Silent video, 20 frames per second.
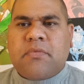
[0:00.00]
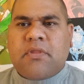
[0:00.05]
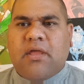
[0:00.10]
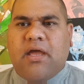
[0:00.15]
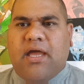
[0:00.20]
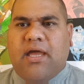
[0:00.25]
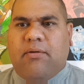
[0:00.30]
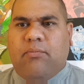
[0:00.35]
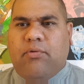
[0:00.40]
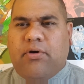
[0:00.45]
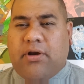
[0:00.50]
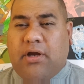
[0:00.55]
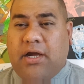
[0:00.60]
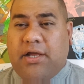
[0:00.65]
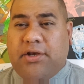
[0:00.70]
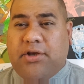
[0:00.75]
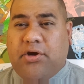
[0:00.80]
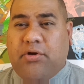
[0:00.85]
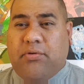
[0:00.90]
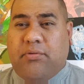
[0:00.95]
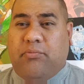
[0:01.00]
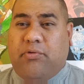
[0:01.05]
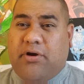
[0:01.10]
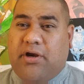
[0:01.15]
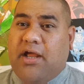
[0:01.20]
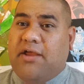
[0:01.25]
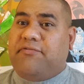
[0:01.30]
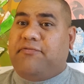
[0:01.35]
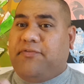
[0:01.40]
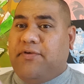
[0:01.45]
and what I know and what
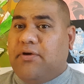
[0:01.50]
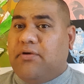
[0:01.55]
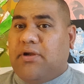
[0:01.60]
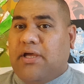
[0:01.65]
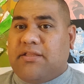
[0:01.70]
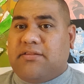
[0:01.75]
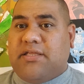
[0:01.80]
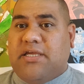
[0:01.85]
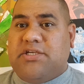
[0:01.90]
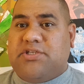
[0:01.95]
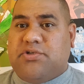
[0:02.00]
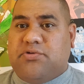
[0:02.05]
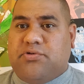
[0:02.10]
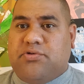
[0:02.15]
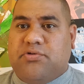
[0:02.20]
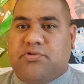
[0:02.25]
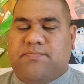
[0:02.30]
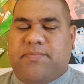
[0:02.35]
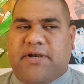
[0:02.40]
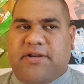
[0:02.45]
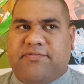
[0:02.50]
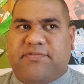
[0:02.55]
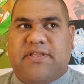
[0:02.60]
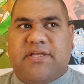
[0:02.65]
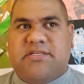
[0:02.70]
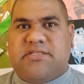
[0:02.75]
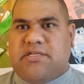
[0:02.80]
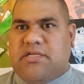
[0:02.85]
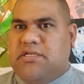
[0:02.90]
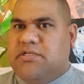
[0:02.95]
I feel like they should do. But if
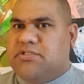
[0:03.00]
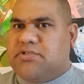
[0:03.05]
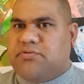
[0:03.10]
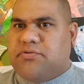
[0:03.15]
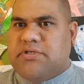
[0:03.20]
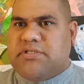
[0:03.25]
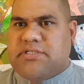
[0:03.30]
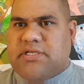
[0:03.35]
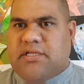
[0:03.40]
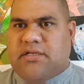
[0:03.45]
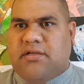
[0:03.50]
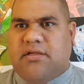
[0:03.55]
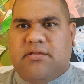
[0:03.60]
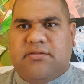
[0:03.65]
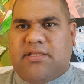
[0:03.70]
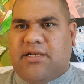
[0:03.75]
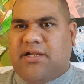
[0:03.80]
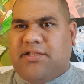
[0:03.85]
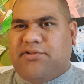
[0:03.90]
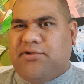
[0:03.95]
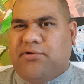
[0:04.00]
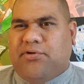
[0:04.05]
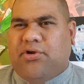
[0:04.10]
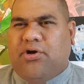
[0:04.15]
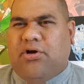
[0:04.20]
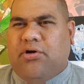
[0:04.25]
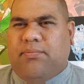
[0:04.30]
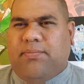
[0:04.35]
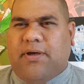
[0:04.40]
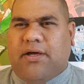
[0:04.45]
there's injuries that I don't
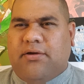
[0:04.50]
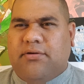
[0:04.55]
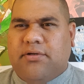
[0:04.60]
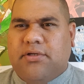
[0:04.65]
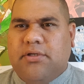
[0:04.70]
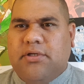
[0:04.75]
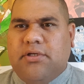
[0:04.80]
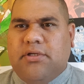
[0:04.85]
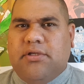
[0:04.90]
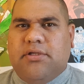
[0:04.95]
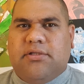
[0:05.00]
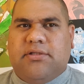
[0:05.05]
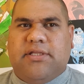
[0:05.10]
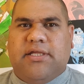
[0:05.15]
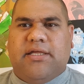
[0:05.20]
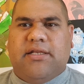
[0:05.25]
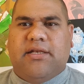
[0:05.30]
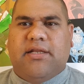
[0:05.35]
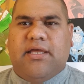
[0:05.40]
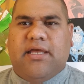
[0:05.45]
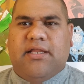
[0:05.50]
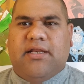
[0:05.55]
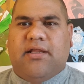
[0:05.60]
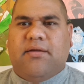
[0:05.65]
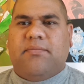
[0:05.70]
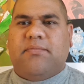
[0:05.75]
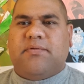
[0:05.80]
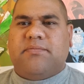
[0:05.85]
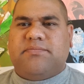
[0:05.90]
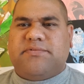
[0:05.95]
know about, then, and
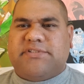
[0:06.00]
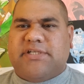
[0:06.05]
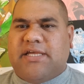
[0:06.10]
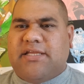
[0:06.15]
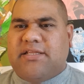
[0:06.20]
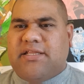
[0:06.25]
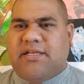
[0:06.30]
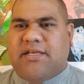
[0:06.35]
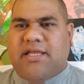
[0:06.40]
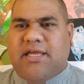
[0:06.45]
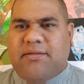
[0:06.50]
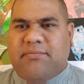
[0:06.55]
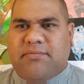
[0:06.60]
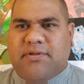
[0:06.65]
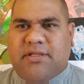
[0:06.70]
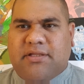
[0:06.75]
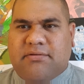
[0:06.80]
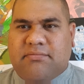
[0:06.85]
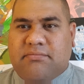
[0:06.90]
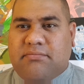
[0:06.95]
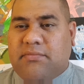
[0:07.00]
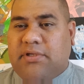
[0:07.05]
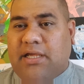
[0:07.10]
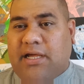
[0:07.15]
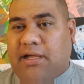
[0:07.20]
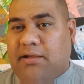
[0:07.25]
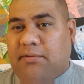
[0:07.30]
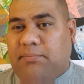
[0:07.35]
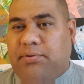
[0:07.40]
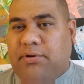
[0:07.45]
I'm saying their name, then
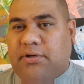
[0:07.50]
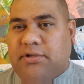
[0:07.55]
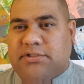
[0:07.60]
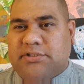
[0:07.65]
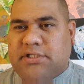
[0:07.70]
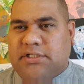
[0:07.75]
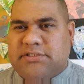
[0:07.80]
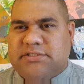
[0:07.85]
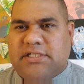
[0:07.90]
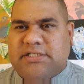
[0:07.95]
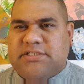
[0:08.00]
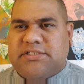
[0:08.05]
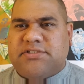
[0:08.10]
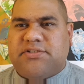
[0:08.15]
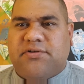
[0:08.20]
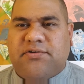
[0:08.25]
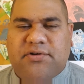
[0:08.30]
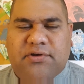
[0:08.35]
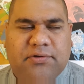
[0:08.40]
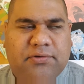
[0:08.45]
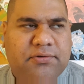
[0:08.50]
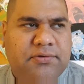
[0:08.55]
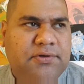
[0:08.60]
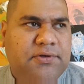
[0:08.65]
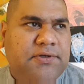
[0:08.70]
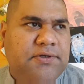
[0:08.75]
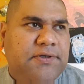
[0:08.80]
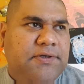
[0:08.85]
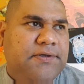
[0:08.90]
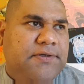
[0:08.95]
yeah, I apologize. I just don't know.
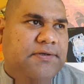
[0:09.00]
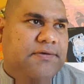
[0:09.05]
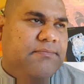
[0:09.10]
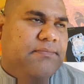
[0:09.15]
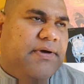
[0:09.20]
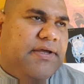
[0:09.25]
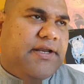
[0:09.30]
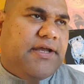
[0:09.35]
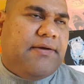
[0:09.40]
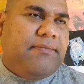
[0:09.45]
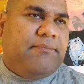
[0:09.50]
But